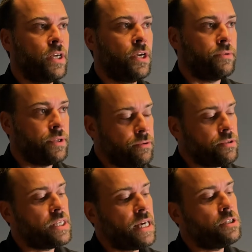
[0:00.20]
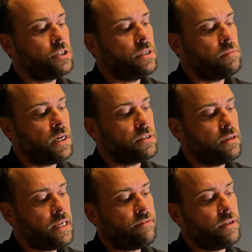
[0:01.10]
You reduce the energy demand to a
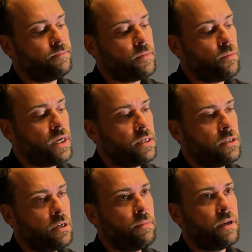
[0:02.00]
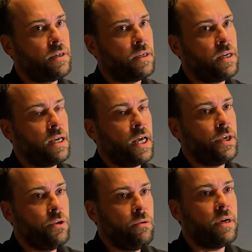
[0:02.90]
level where a typical
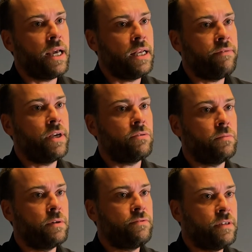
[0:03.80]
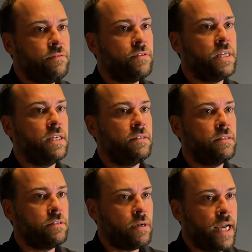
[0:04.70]
UK living room of
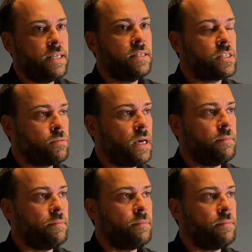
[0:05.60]
15 to 18 square